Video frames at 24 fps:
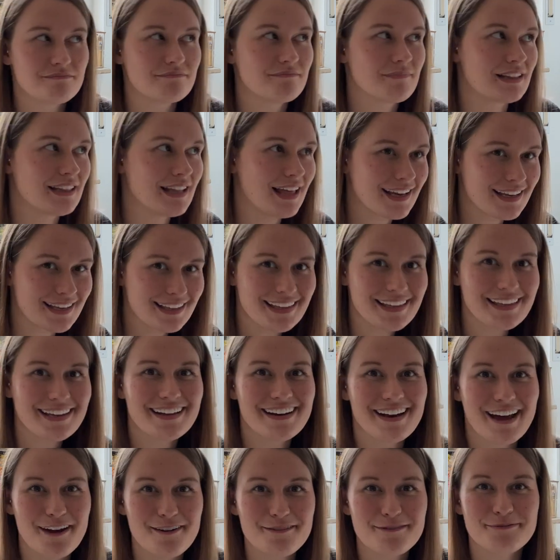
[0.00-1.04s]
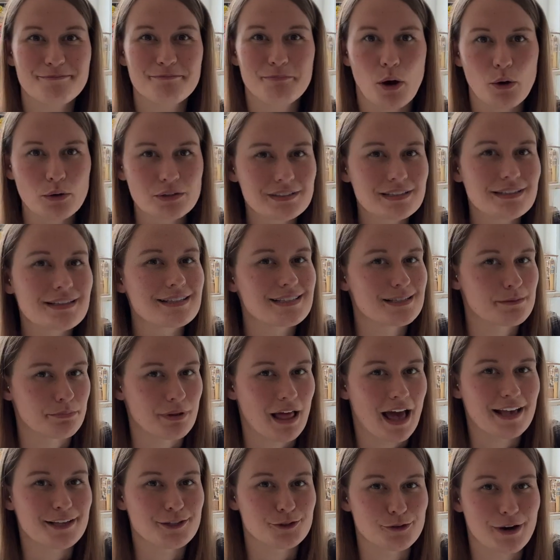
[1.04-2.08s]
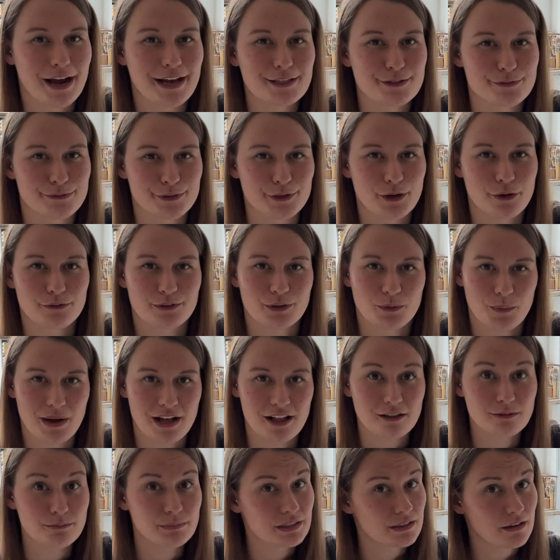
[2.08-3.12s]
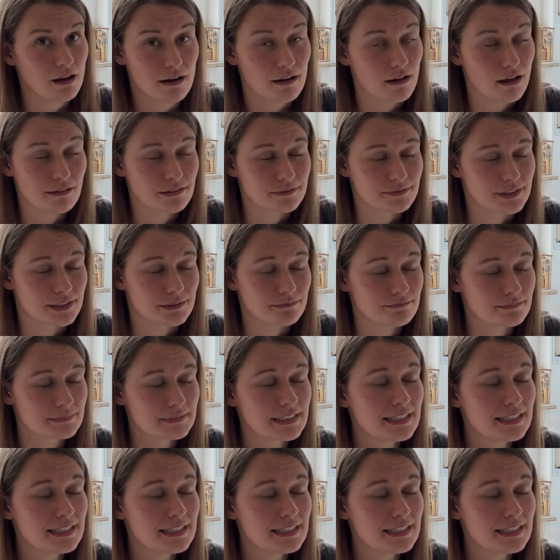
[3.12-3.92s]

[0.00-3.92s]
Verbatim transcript: Luckily enough, most of the supplies transferred over well, but not all of them.